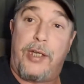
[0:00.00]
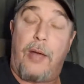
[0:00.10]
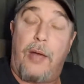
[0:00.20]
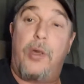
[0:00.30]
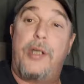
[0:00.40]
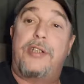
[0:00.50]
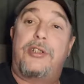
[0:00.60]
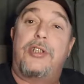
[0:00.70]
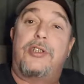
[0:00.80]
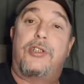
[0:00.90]
and I wanted to
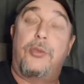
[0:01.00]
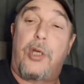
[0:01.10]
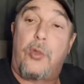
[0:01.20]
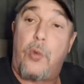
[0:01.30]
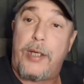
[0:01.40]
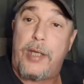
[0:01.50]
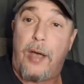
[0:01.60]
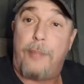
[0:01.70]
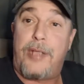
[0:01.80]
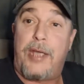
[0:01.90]
just do a quick
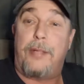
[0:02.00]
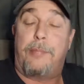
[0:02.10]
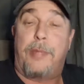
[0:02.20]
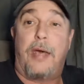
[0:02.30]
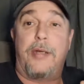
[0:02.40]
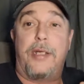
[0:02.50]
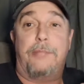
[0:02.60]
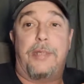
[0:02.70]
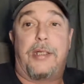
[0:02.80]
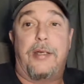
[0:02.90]
update about it
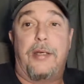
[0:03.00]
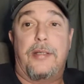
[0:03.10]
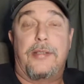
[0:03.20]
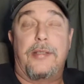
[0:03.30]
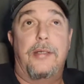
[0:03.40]
because